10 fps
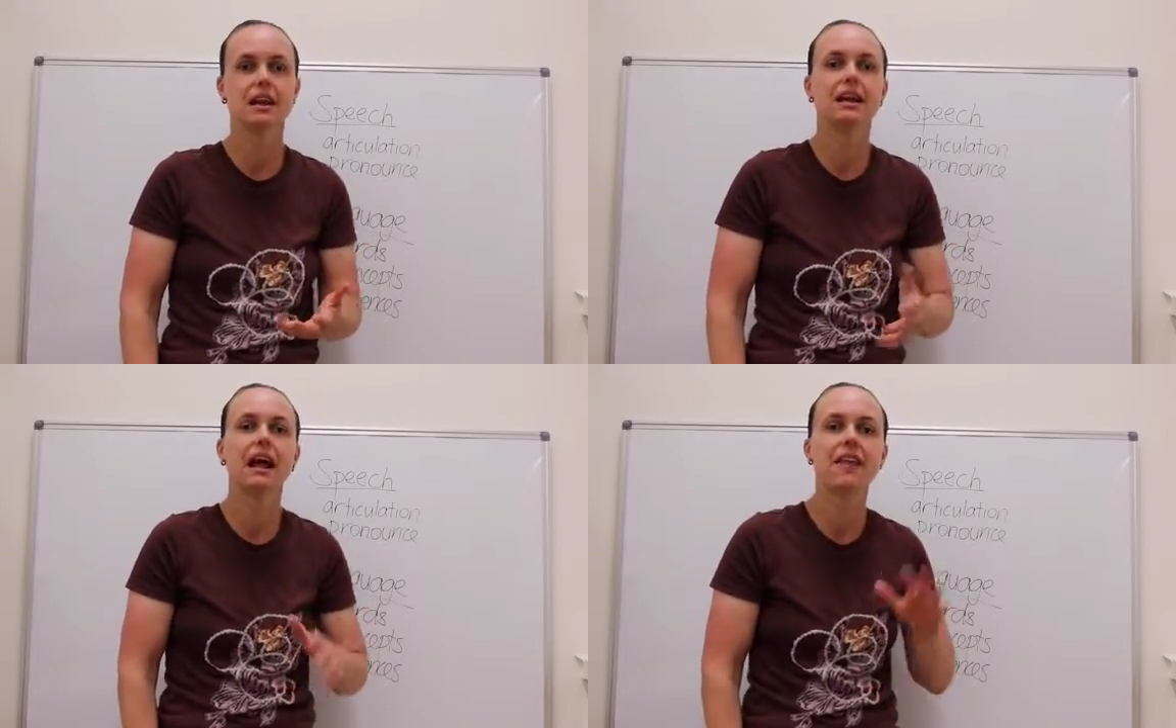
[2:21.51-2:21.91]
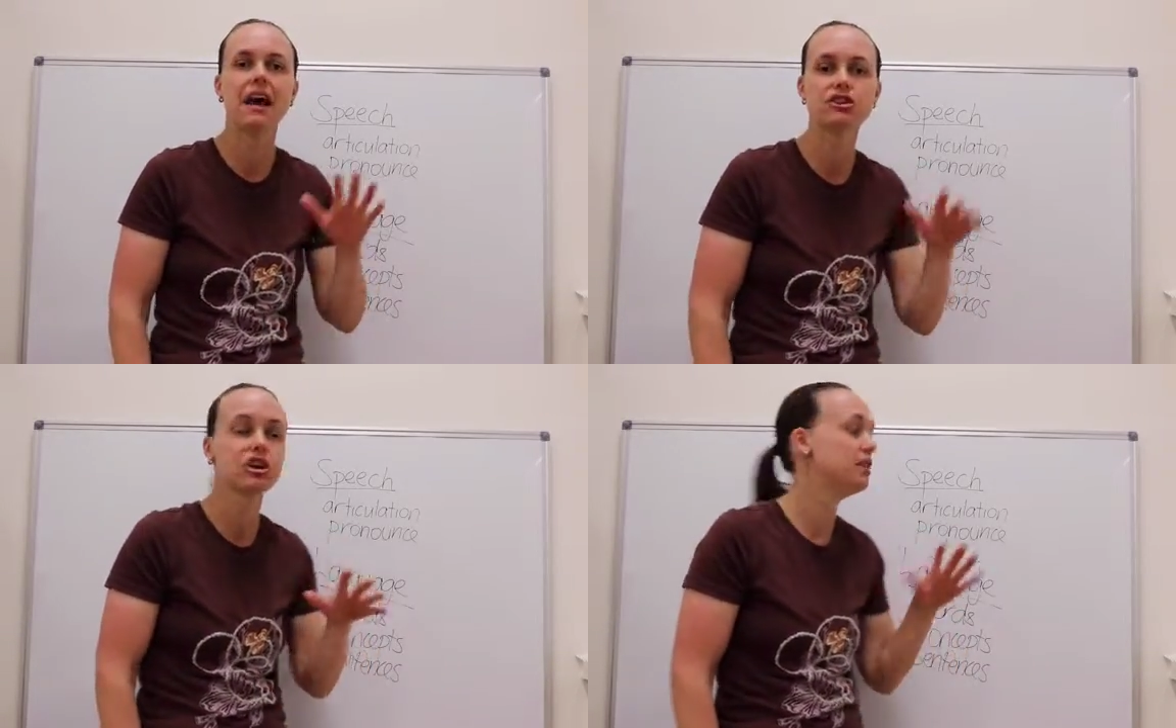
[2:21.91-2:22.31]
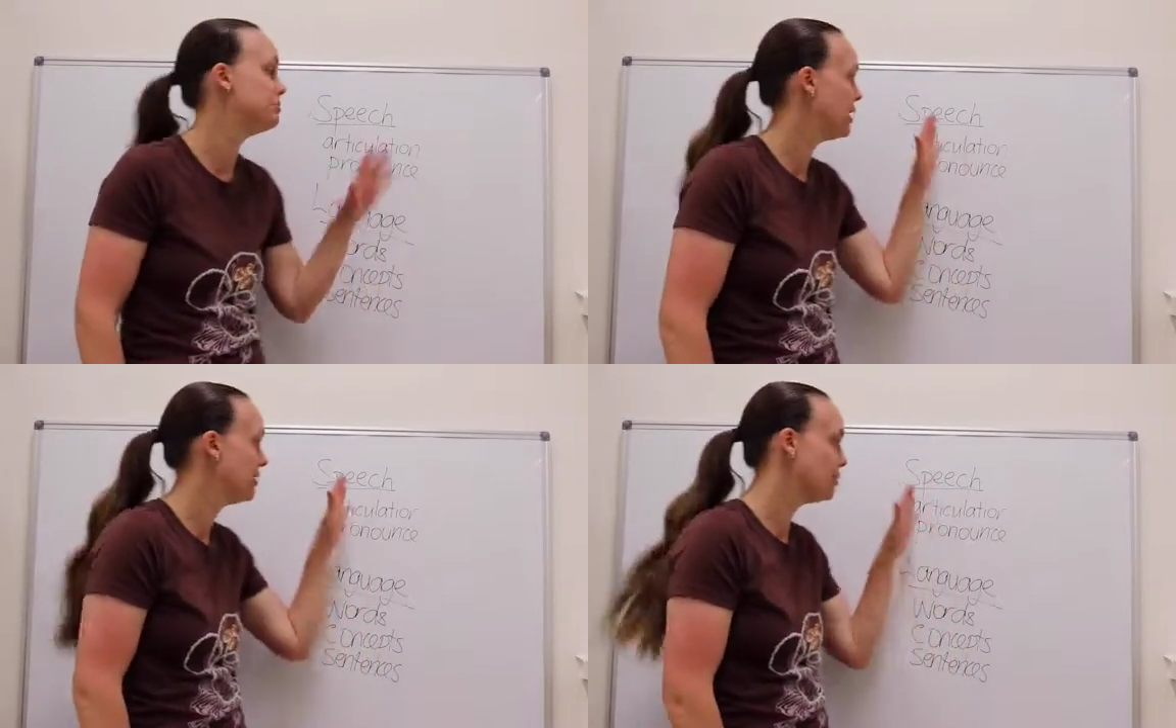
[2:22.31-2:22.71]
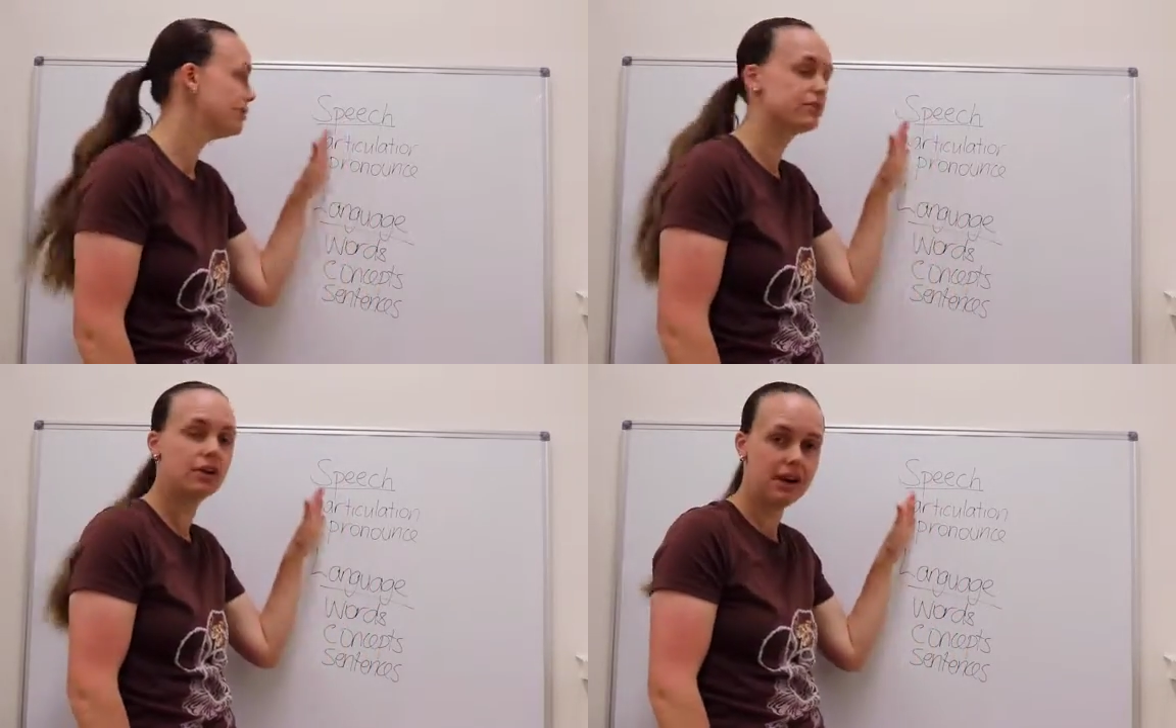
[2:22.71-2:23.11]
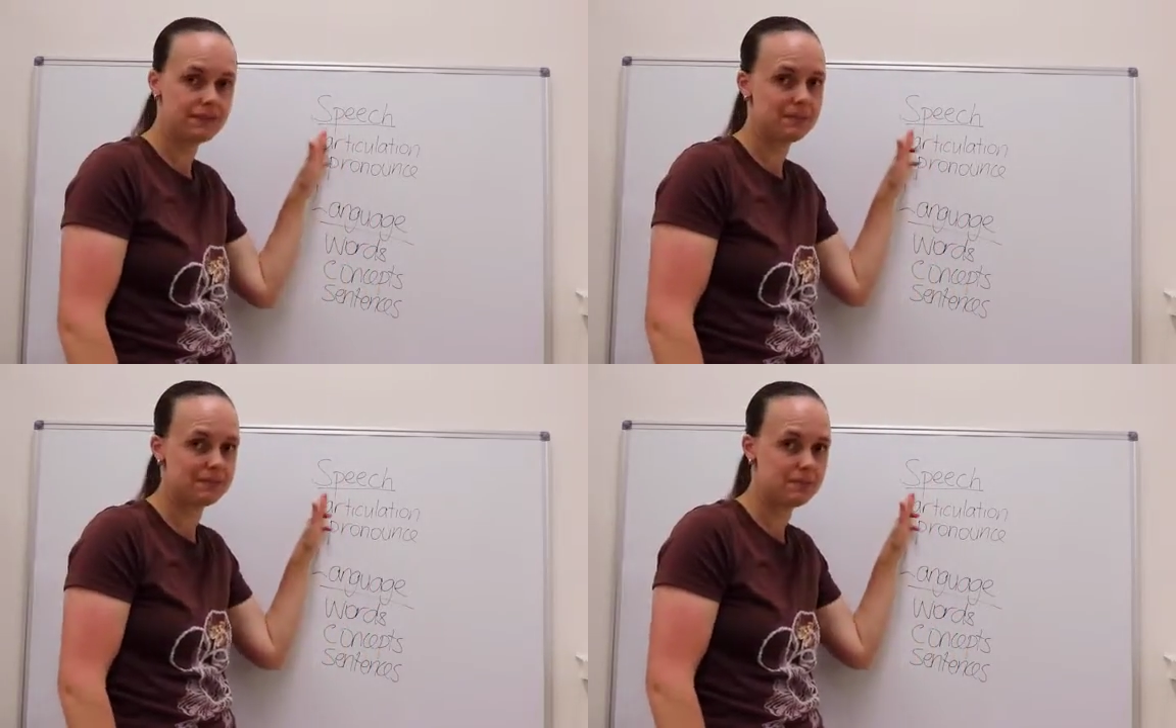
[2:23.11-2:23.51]
Now, that child might also have
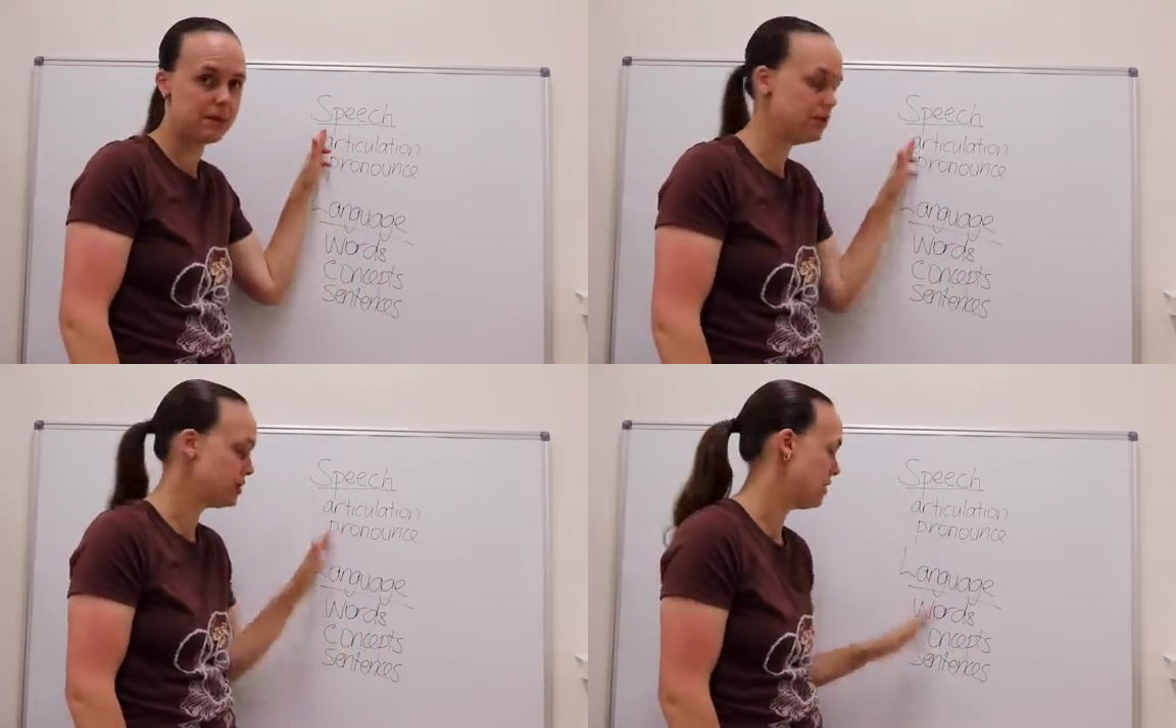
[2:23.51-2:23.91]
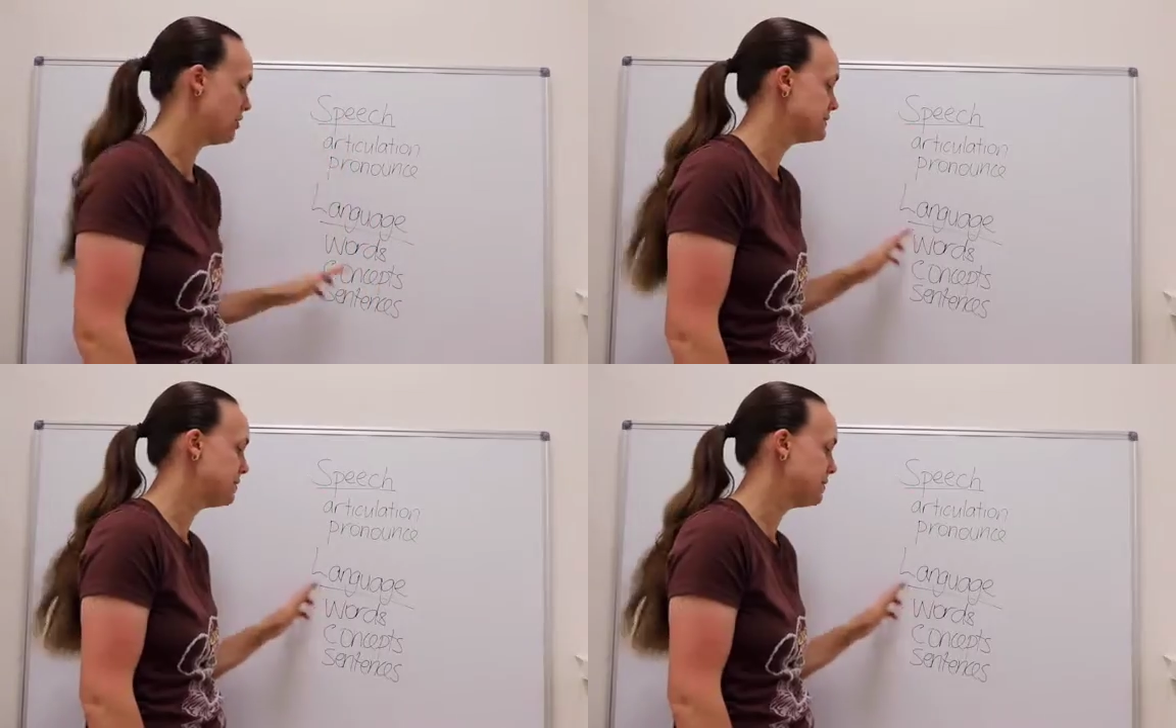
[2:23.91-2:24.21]
some speech errors,